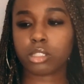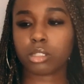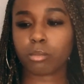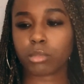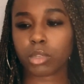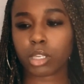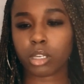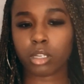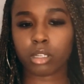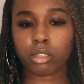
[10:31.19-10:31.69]
some
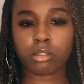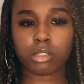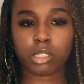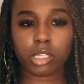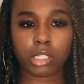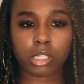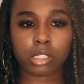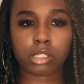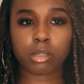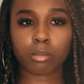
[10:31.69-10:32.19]
things, he
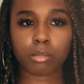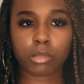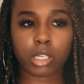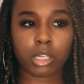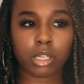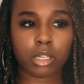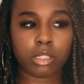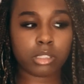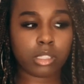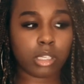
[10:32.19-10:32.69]
did some
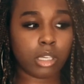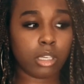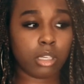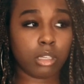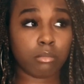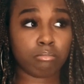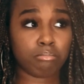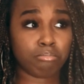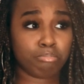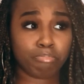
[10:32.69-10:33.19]
things,
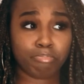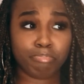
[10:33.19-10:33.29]
and